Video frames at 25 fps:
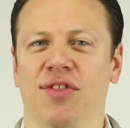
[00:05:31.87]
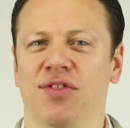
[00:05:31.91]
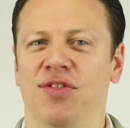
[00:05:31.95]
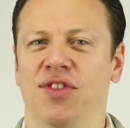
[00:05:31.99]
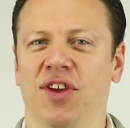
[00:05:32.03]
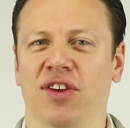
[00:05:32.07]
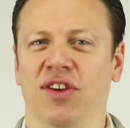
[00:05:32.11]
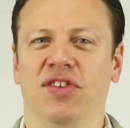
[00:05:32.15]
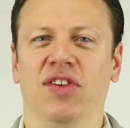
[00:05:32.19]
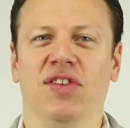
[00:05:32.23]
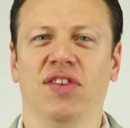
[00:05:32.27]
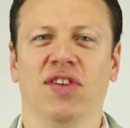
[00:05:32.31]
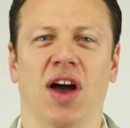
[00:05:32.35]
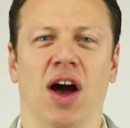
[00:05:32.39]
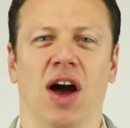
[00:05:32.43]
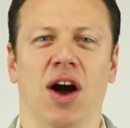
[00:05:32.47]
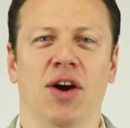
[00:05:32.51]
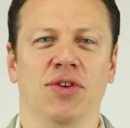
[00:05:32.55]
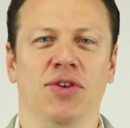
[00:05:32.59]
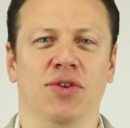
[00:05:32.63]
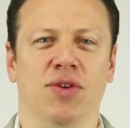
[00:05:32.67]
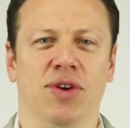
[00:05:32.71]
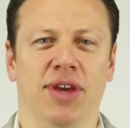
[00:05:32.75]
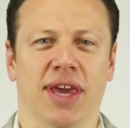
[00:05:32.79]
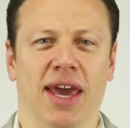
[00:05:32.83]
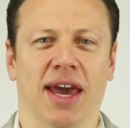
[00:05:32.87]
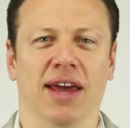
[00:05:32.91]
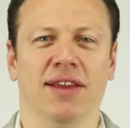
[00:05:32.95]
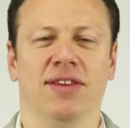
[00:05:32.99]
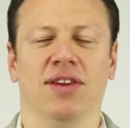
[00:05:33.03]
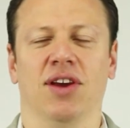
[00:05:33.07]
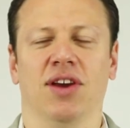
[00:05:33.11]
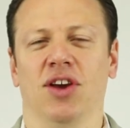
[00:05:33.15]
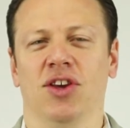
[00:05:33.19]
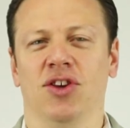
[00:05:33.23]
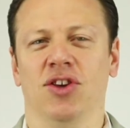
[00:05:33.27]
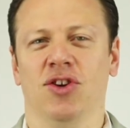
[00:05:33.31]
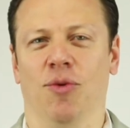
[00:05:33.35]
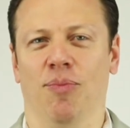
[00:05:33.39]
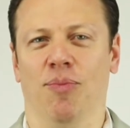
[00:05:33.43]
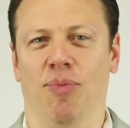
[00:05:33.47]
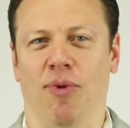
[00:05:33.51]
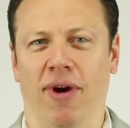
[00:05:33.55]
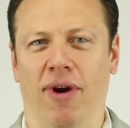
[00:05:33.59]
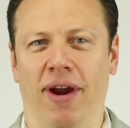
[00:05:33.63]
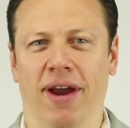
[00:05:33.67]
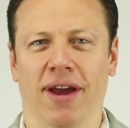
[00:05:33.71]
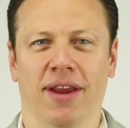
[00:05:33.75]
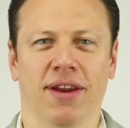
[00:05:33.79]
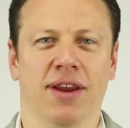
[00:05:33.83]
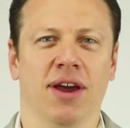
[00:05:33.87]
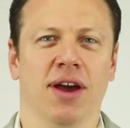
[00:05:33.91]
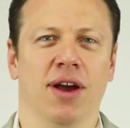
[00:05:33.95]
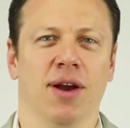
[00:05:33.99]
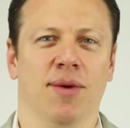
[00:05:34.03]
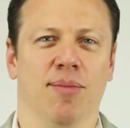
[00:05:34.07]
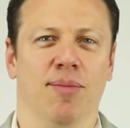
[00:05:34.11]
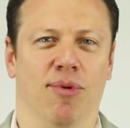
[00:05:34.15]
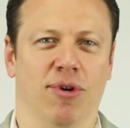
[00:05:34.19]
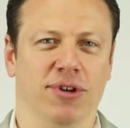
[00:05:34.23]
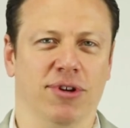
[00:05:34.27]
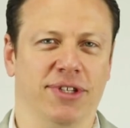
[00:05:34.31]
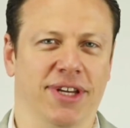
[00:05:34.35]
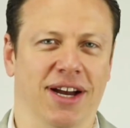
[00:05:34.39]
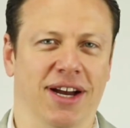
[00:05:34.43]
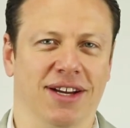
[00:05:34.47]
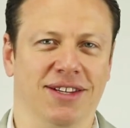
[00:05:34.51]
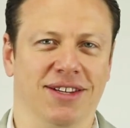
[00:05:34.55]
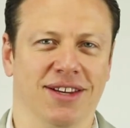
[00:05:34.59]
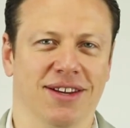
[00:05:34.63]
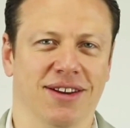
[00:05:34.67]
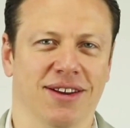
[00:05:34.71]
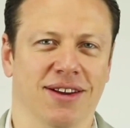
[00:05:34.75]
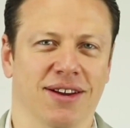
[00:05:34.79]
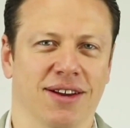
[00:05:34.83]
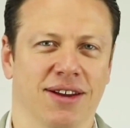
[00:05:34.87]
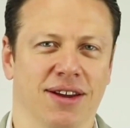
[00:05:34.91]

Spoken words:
This is how you get your brand protected.